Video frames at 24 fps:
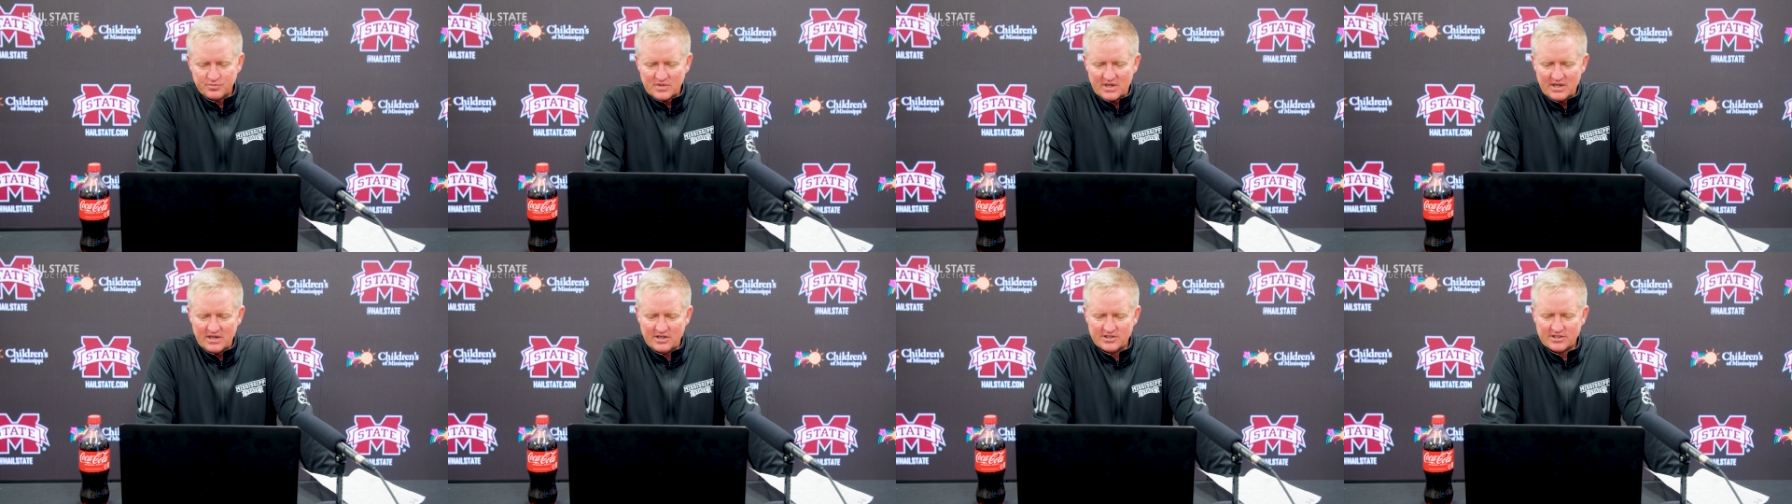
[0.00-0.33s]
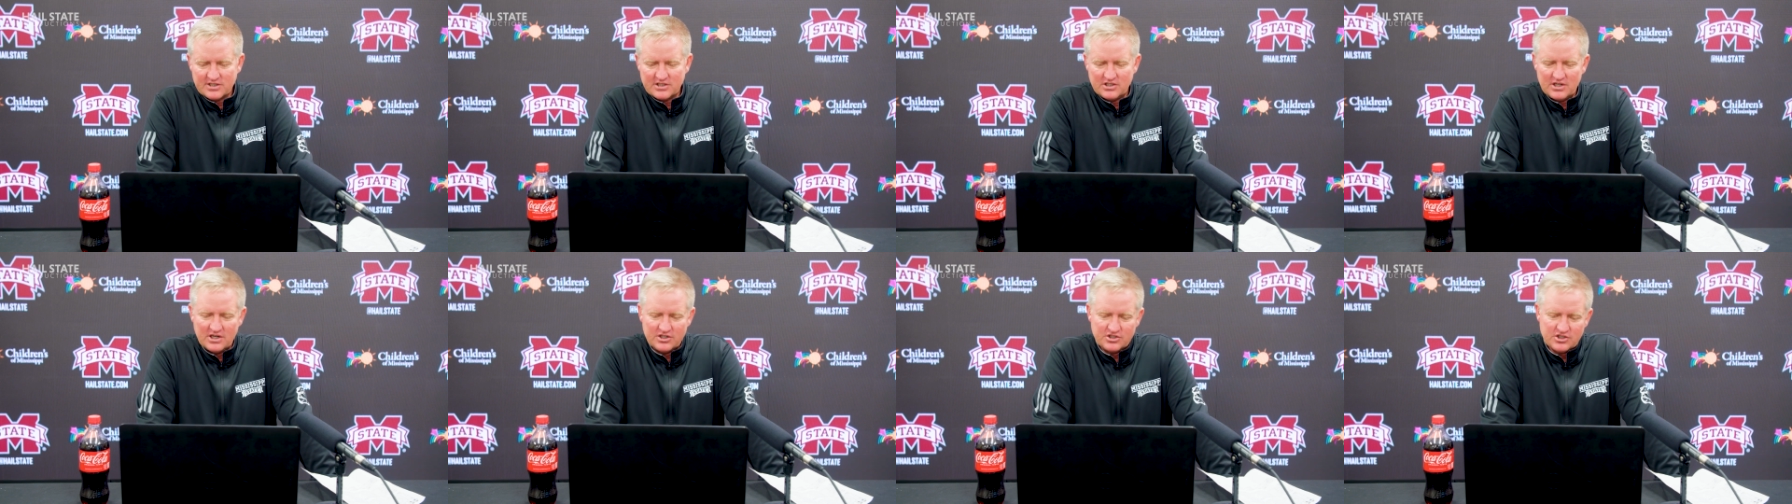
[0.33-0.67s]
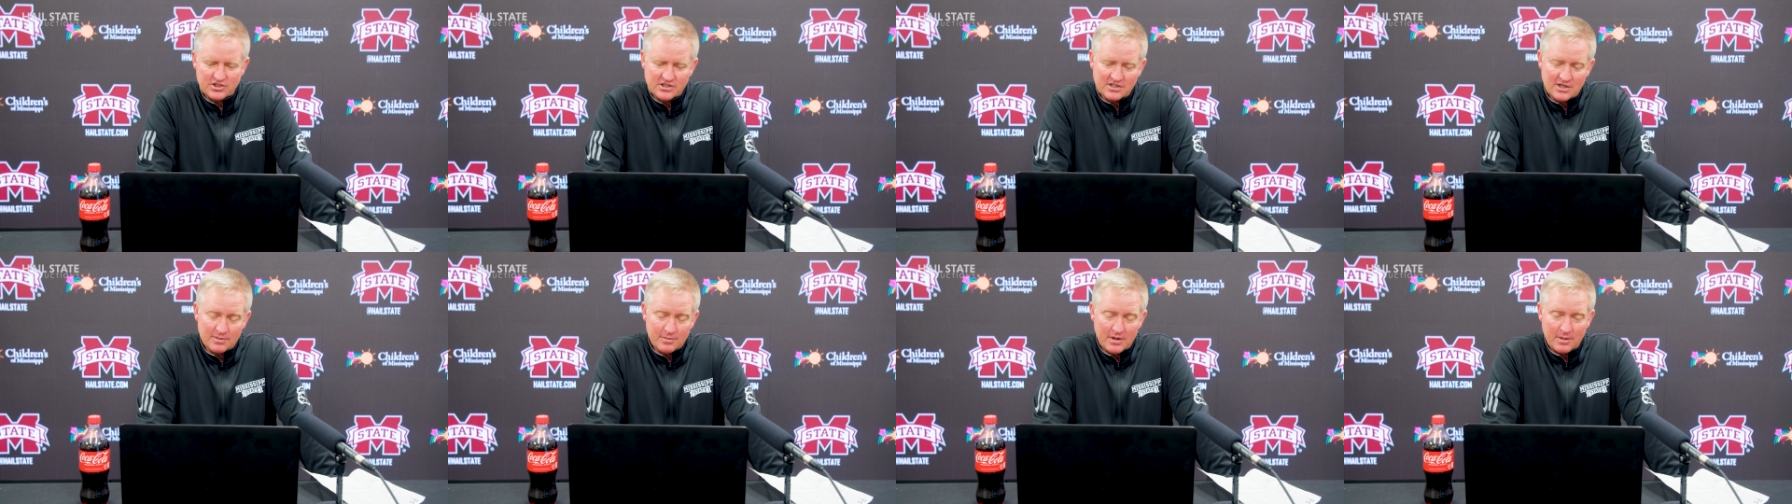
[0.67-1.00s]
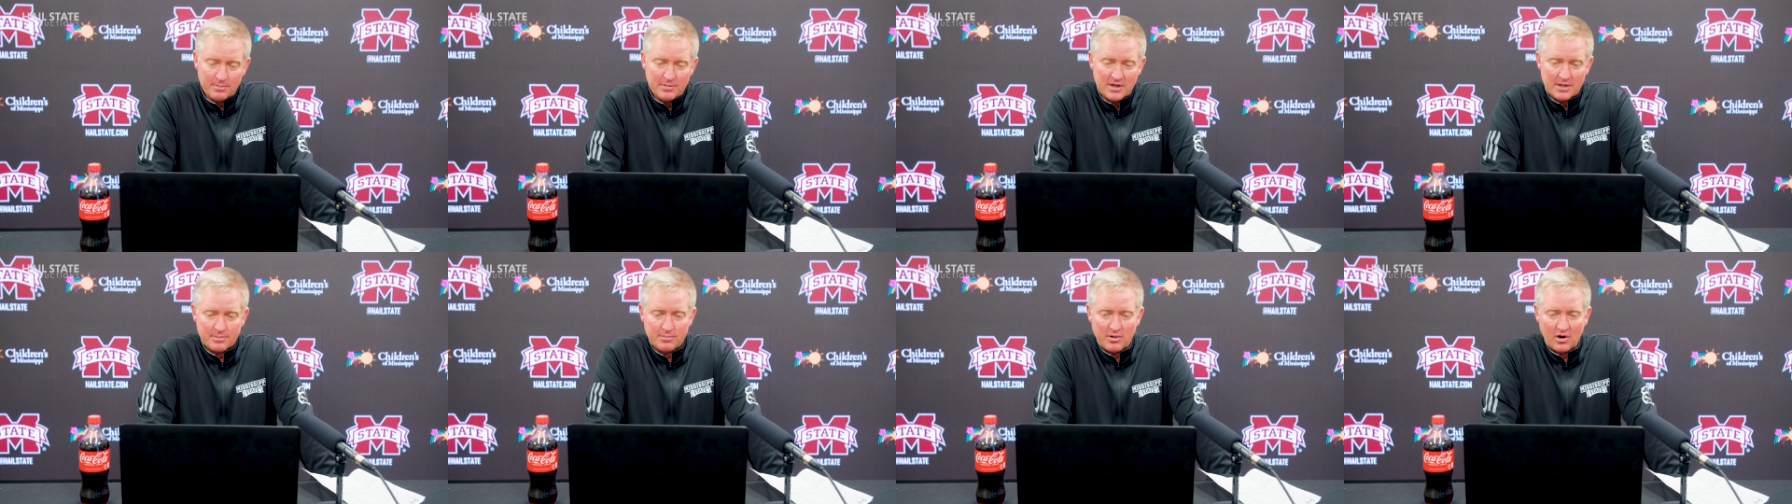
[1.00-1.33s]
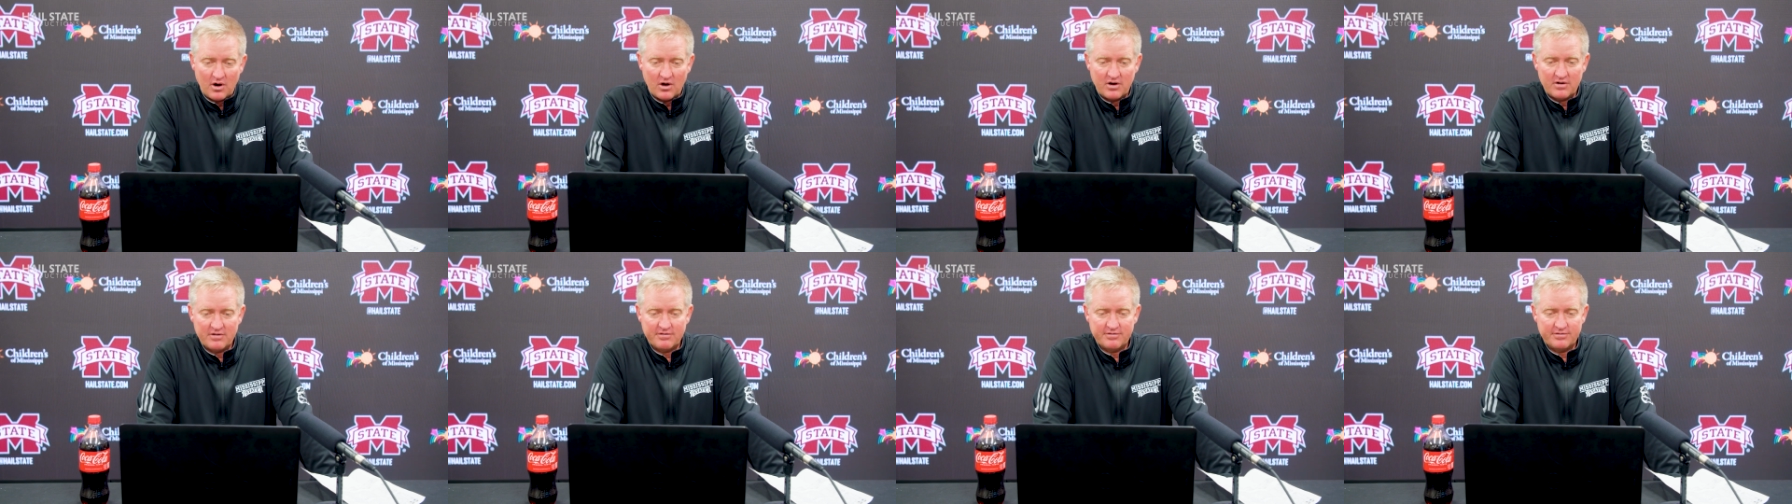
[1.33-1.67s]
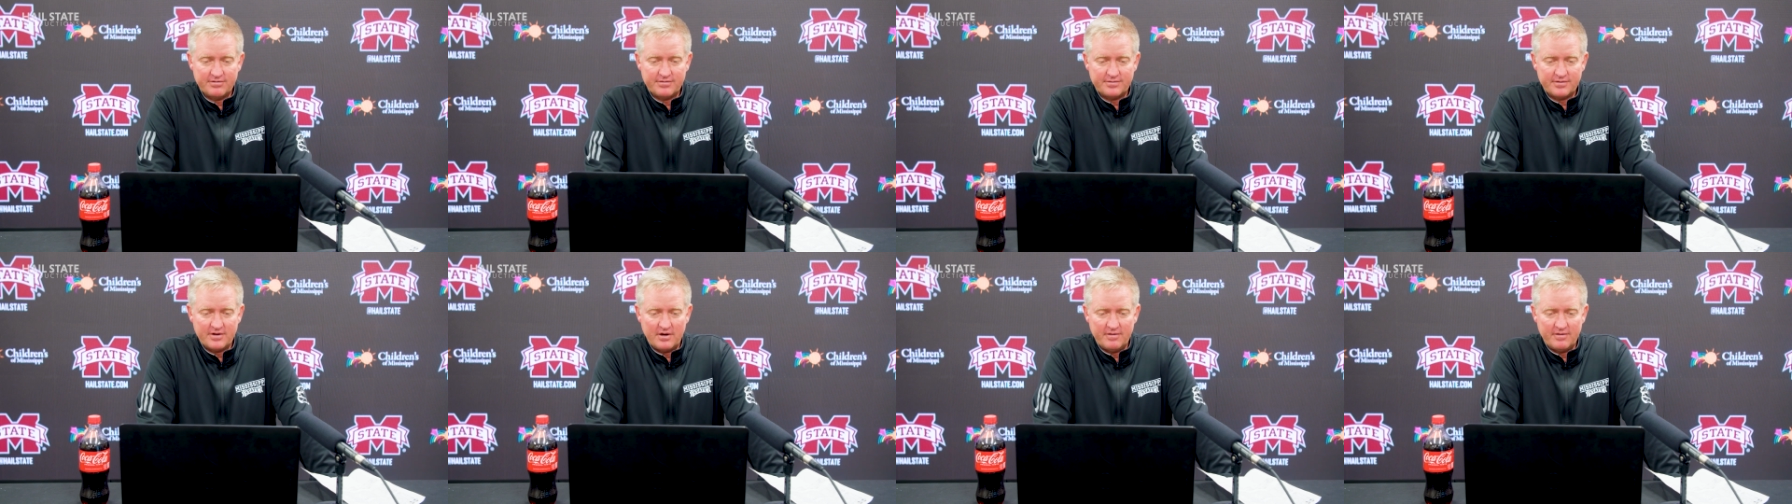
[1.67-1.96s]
And she's going to be a big part of